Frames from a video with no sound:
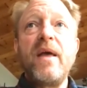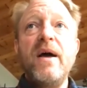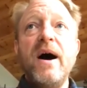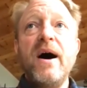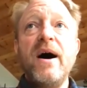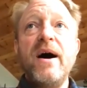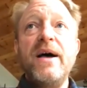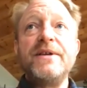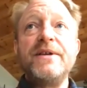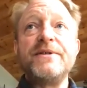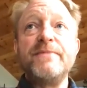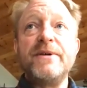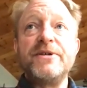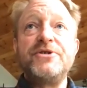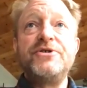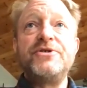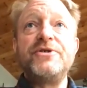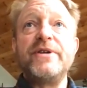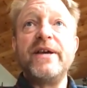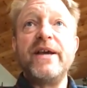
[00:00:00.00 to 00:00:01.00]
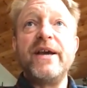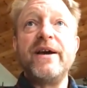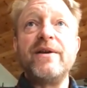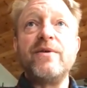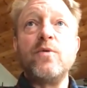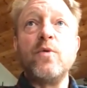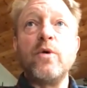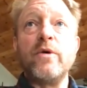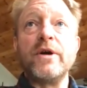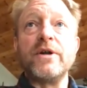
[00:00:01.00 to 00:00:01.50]
as much as you
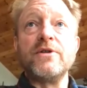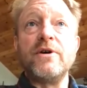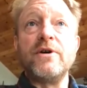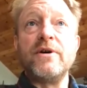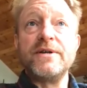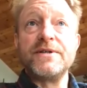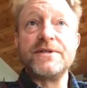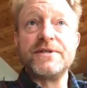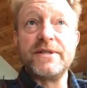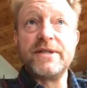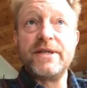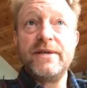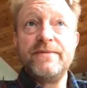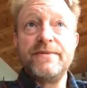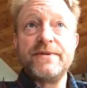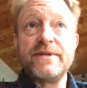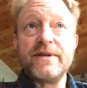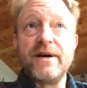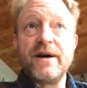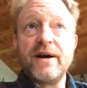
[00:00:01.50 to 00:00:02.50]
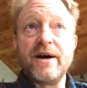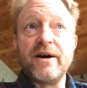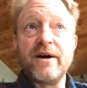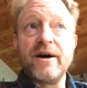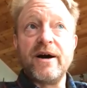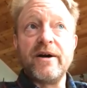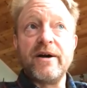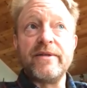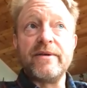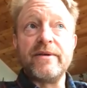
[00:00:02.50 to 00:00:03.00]
can, wearing long sleeves
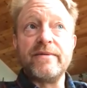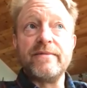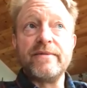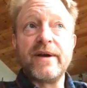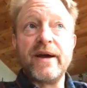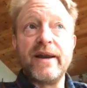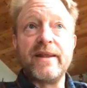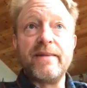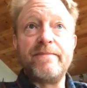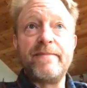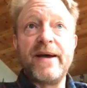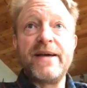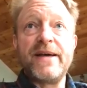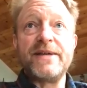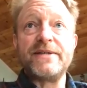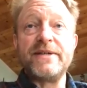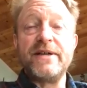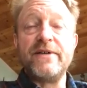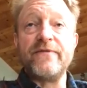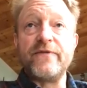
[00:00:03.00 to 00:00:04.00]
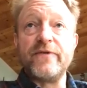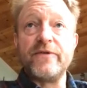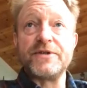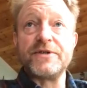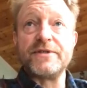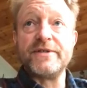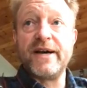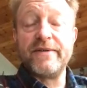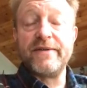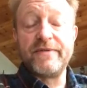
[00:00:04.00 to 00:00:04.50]
are the kind of the best and
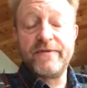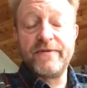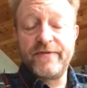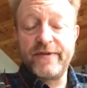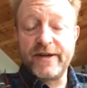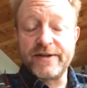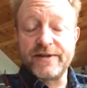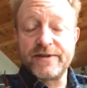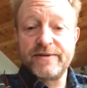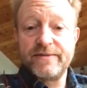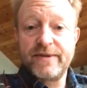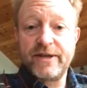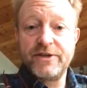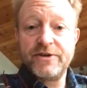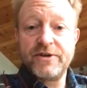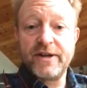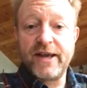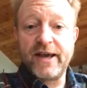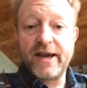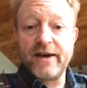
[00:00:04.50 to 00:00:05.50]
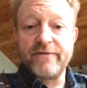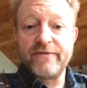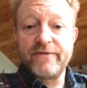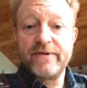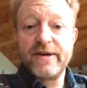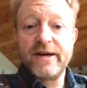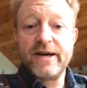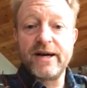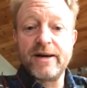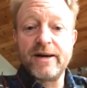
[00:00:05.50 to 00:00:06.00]
first line of defense that you can
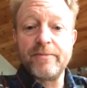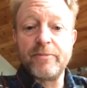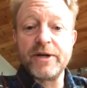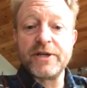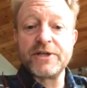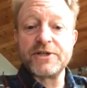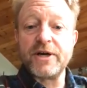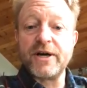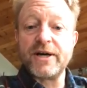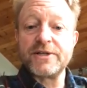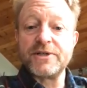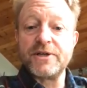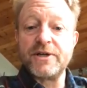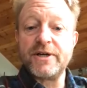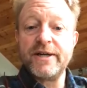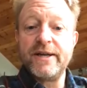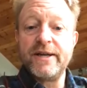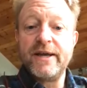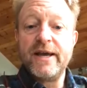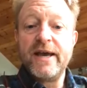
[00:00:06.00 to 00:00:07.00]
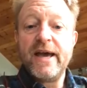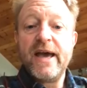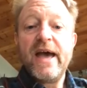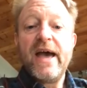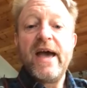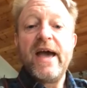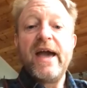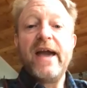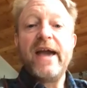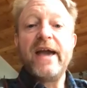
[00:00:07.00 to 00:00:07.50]
have. Putting socks on,
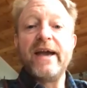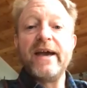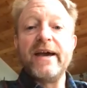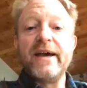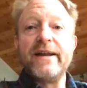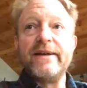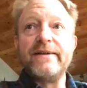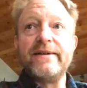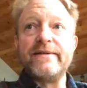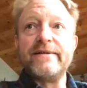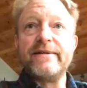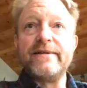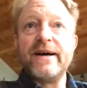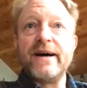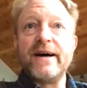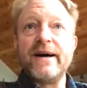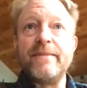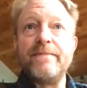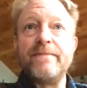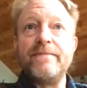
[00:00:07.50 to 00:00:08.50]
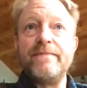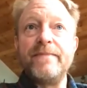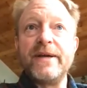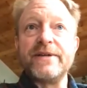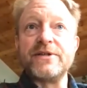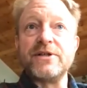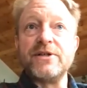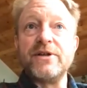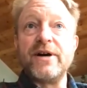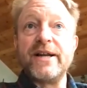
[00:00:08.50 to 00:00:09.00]
and
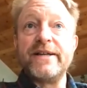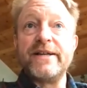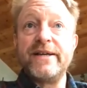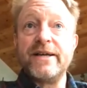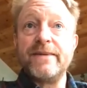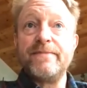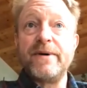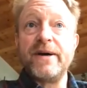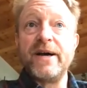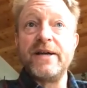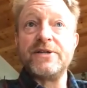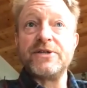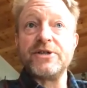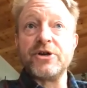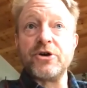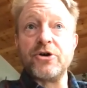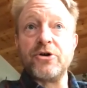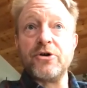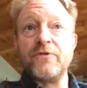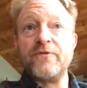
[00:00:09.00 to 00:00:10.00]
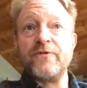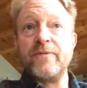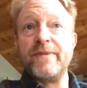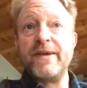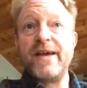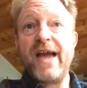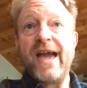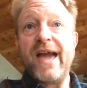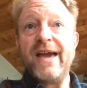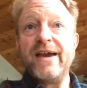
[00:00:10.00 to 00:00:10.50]
because a lot of tick bites occur from
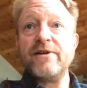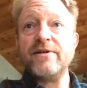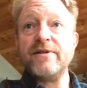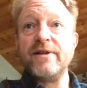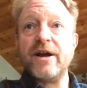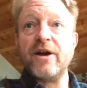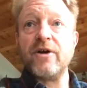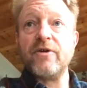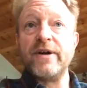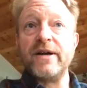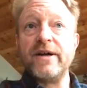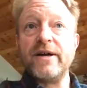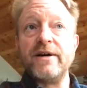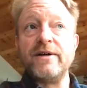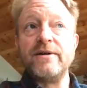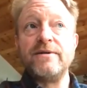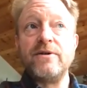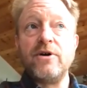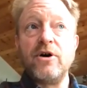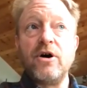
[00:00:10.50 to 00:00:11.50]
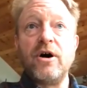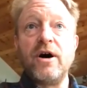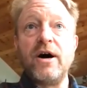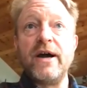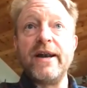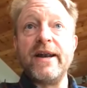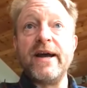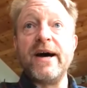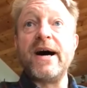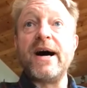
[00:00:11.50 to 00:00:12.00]
the ankle area
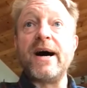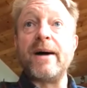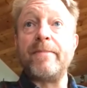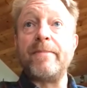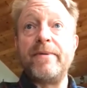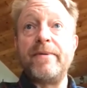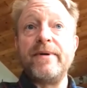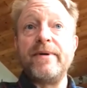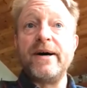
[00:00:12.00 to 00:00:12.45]
on up.